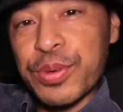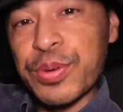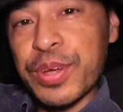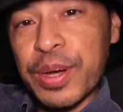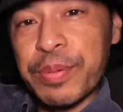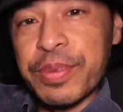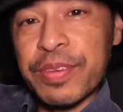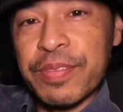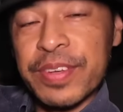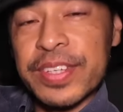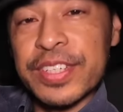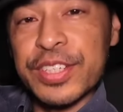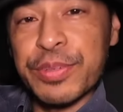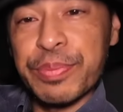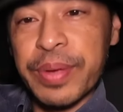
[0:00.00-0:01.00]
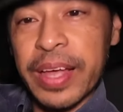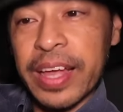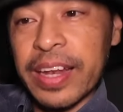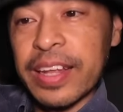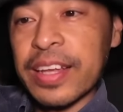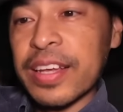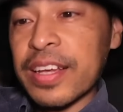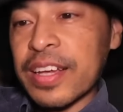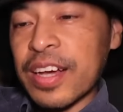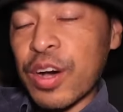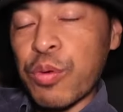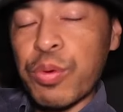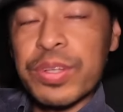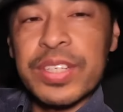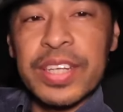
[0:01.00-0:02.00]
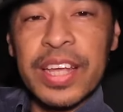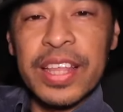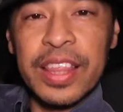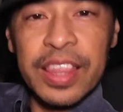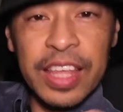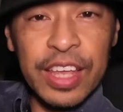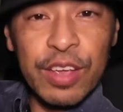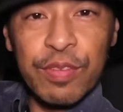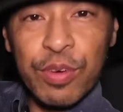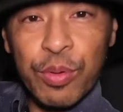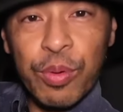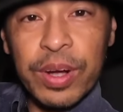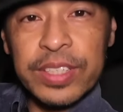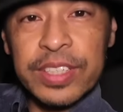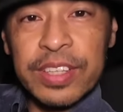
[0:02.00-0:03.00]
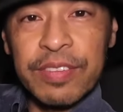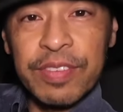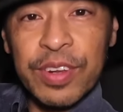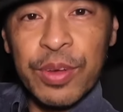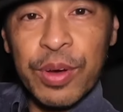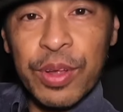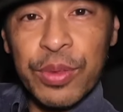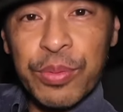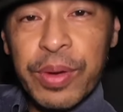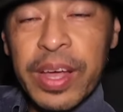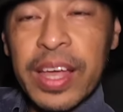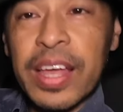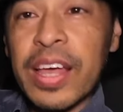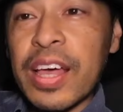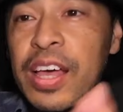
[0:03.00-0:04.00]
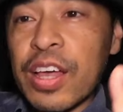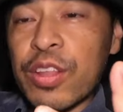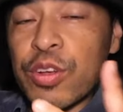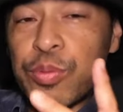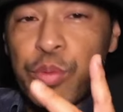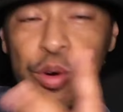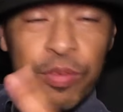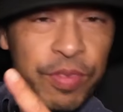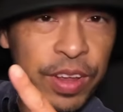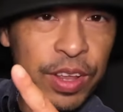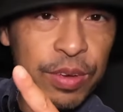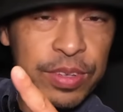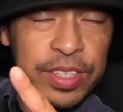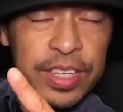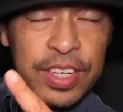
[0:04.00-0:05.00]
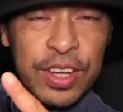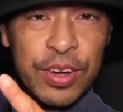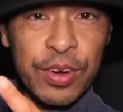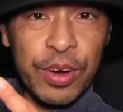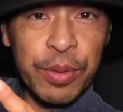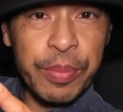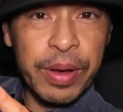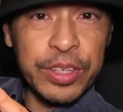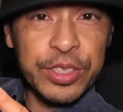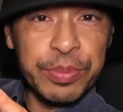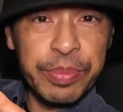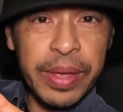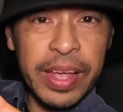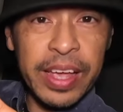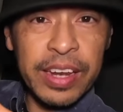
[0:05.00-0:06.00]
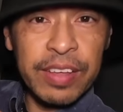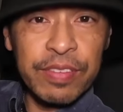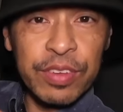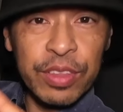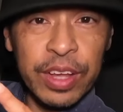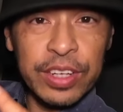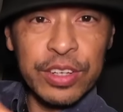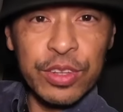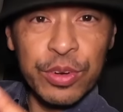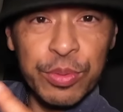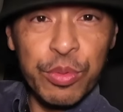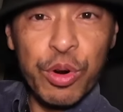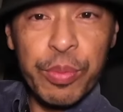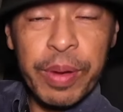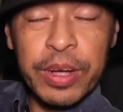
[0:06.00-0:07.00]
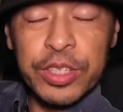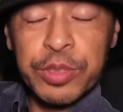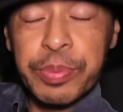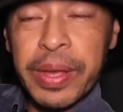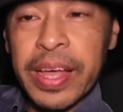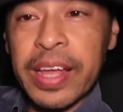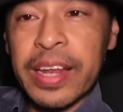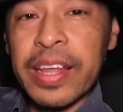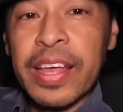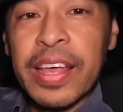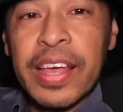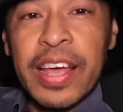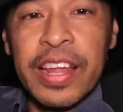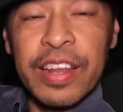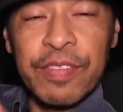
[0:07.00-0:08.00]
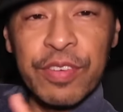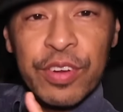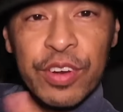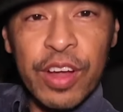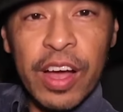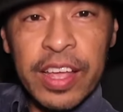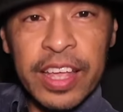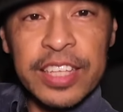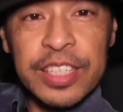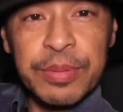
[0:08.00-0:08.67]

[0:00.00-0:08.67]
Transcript: you come to visit Japan. Once again, thank you for watching the video all the way. There are more videos here about Japan if you'd like to learn more about Japan. And if you're not yet